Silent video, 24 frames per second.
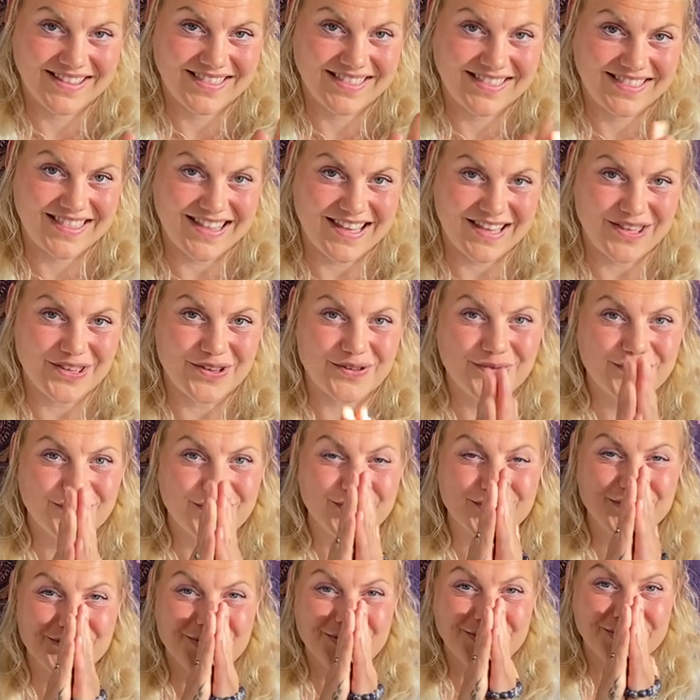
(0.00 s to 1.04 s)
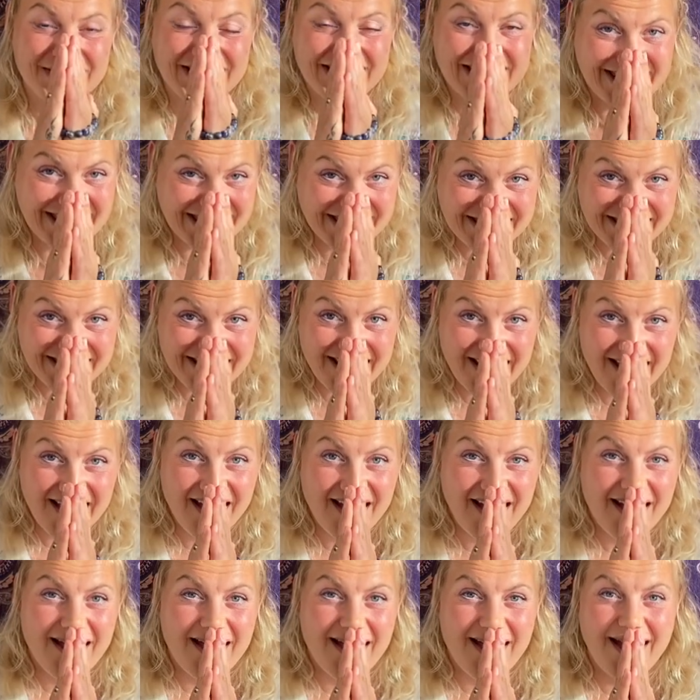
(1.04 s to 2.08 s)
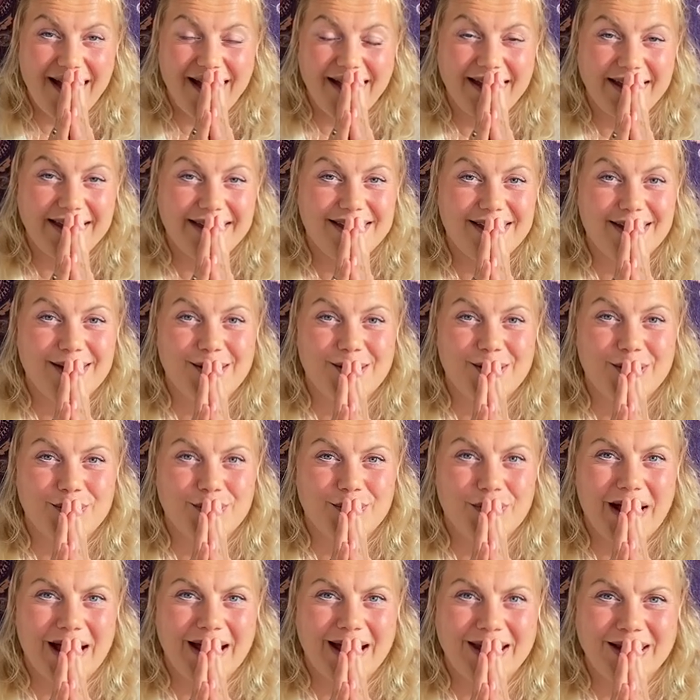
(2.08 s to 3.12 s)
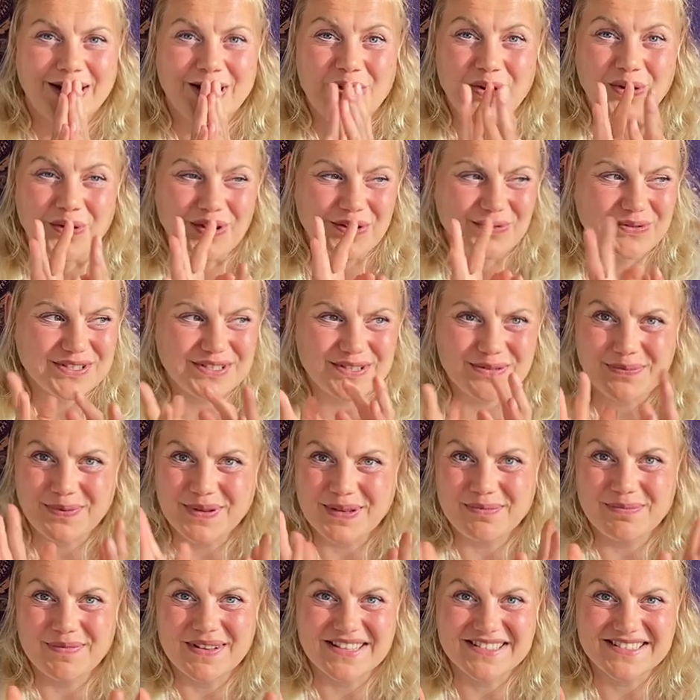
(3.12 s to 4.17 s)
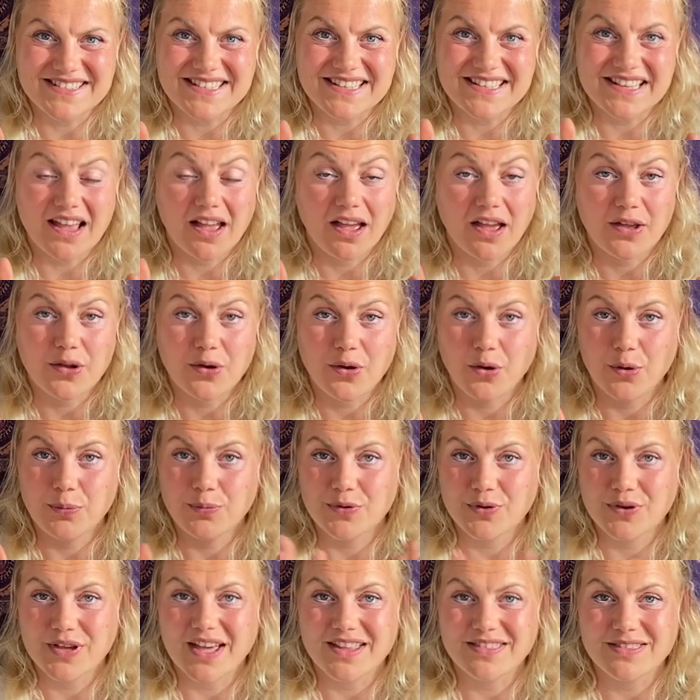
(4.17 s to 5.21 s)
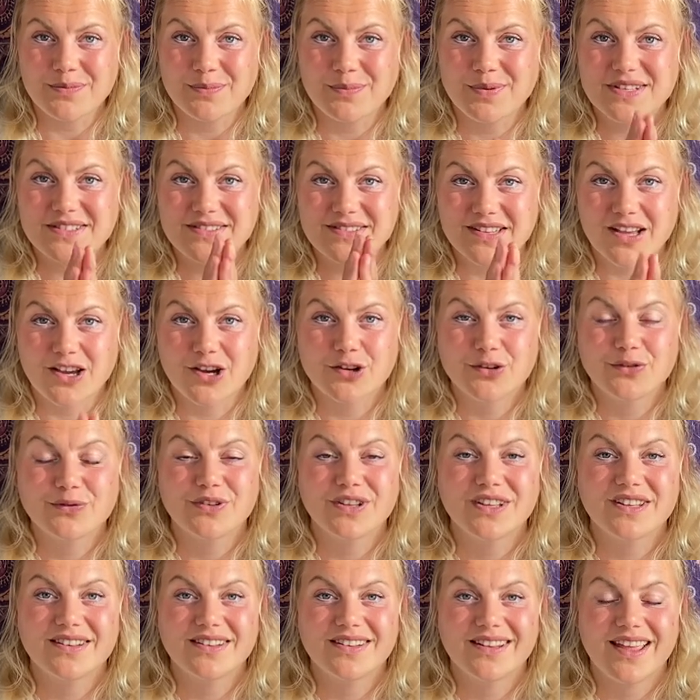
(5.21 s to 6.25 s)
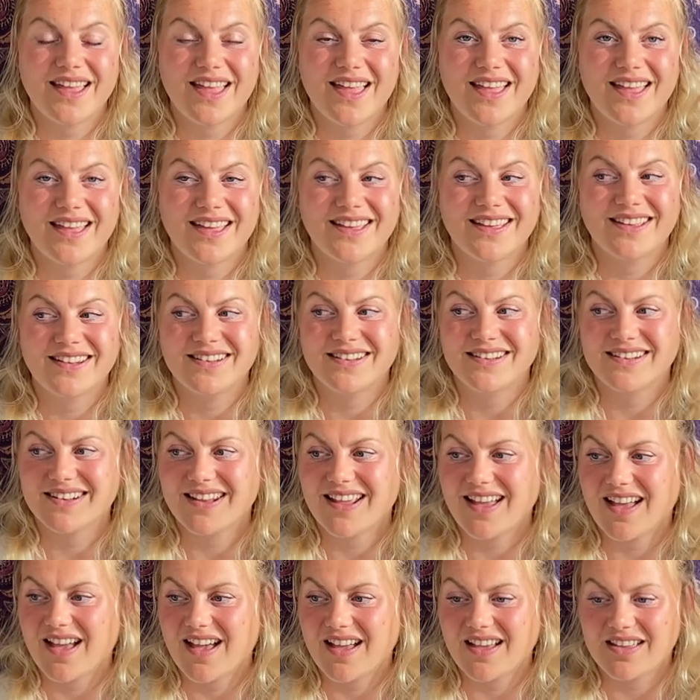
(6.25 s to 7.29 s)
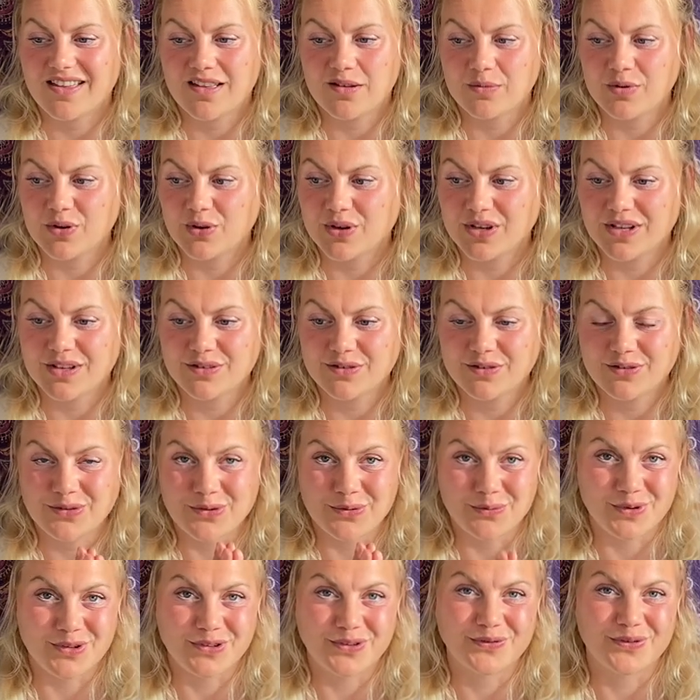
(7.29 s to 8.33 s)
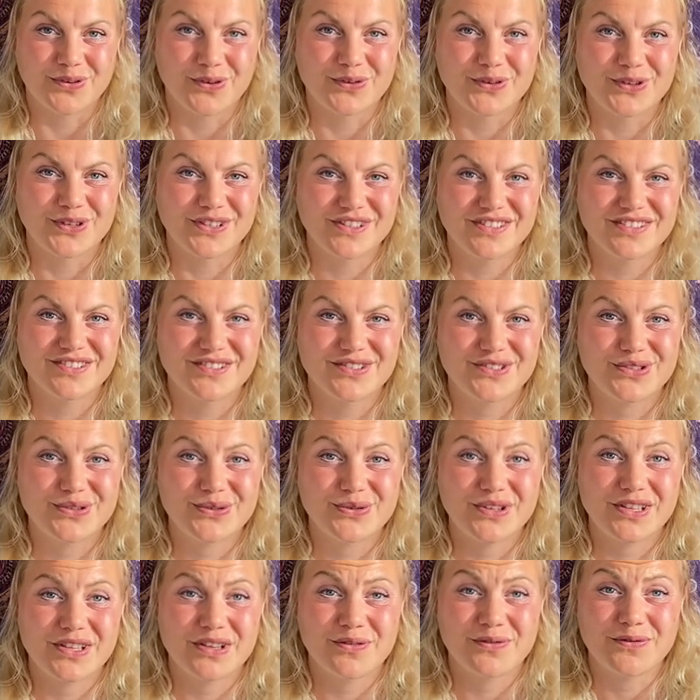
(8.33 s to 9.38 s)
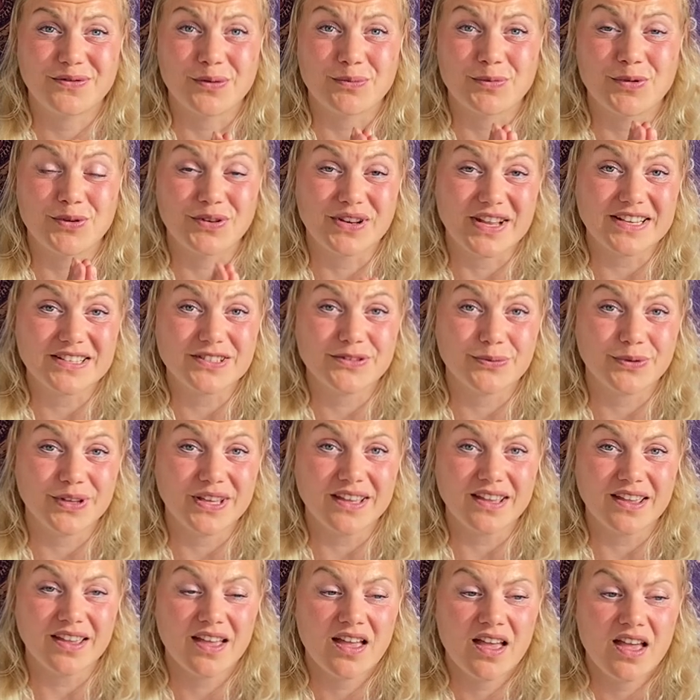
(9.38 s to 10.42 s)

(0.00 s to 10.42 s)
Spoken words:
Thank you for today. I know it was a bit messy. I hope you got the best out of it. And I am looking so much forward to hear from you next week.